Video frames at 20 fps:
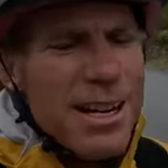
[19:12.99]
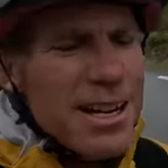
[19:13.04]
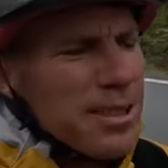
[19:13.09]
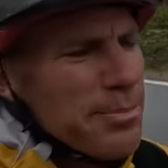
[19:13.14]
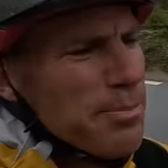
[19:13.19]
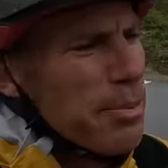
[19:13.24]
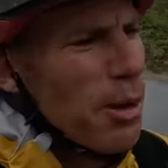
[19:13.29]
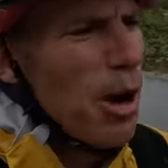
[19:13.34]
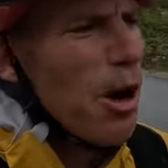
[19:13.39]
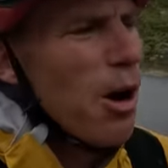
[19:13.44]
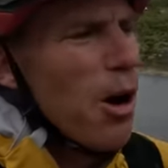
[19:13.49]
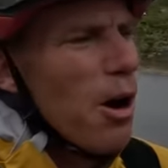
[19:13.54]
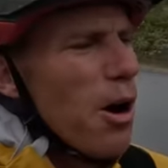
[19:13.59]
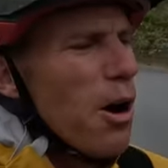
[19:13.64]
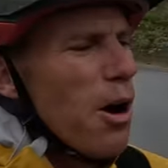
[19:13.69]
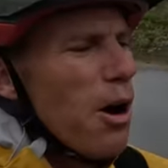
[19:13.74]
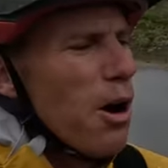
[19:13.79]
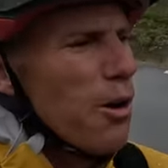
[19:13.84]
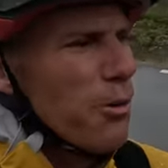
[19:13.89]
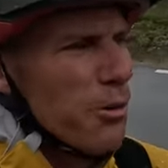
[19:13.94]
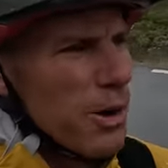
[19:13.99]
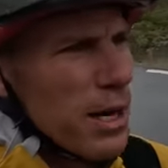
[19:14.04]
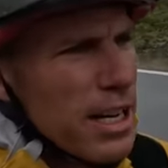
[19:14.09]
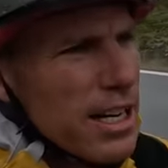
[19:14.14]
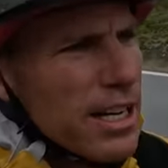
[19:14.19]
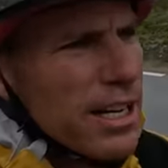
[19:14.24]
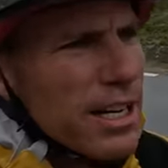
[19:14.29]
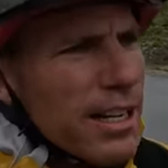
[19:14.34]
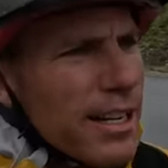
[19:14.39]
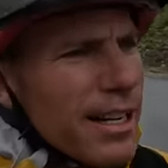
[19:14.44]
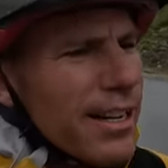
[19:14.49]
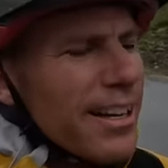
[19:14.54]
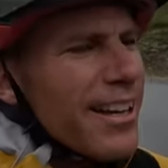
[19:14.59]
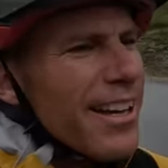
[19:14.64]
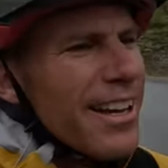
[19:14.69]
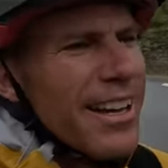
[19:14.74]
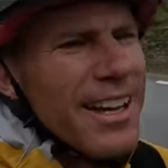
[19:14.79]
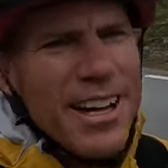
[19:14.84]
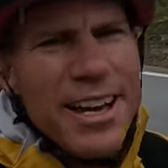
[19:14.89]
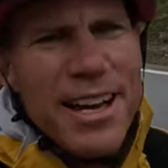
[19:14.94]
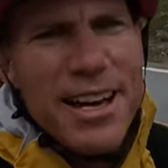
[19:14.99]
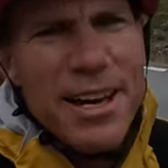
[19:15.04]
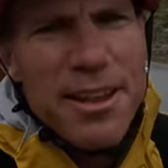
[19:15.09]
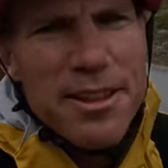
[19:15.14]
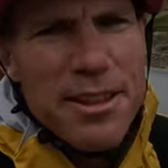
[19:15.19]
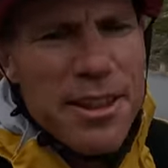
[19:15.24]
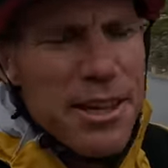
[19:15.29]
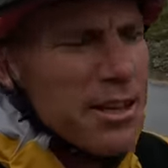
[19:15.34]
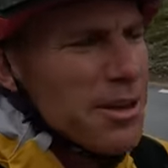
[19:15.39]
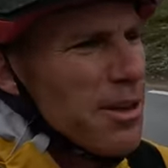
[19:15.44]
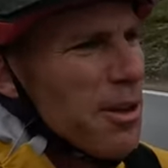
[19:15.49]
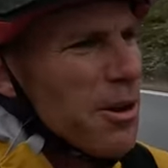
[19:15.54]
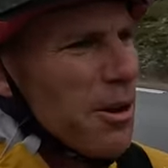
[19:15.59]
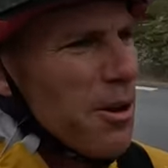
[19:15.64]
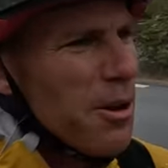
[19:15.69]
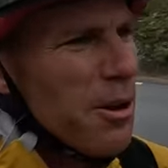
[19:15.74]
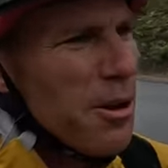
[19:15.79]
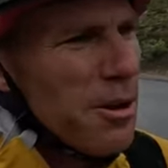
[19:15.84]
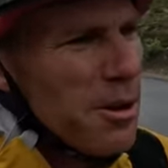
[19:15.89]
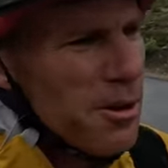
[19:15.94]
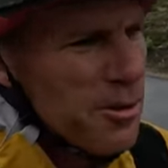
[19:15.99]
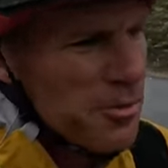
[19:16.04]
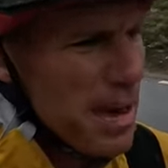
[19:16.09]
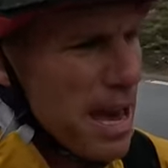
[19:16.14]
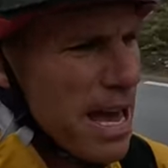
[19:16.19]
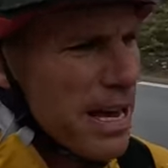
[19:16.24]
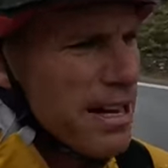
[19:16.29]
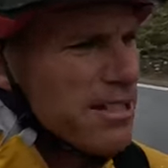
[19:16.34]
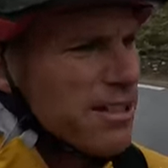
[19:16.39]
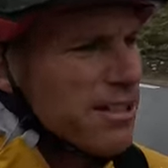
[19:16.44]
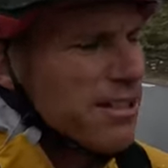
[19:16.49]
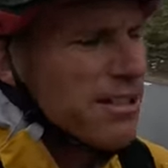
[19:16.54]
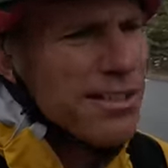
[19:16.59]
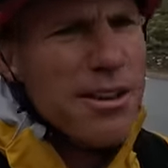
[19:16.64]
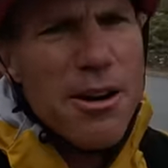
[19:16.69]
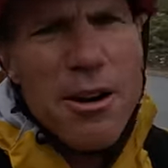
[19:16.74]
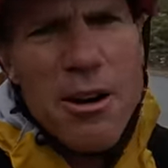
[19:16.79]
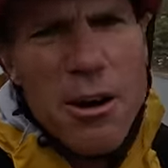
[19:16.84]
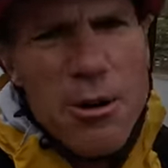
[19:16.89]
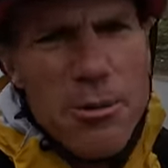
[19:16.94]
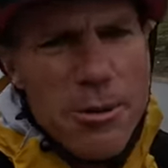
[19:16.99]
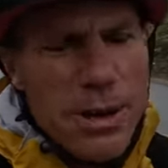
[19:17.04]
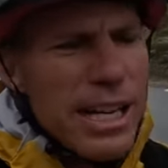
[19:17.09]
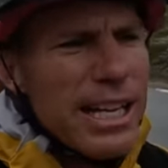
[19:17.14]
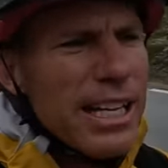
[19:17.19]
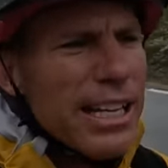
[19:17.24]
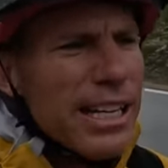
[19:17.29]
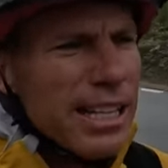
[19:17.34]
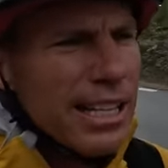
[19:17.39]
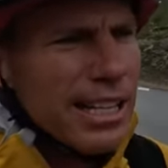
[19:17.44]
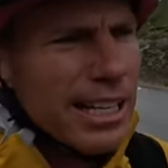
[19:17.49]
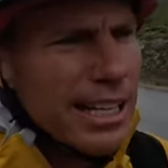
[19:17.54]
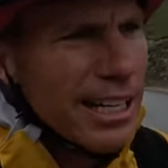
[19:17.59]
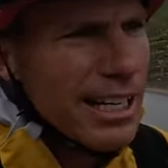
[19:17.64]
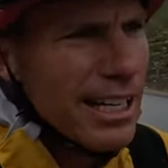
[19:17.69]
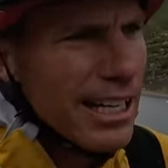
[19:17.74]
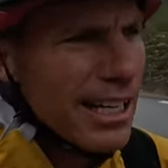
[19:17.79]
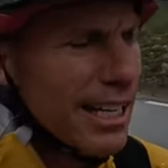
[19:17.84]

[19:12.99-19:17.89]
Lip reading: it's pouring. The old man is snoring.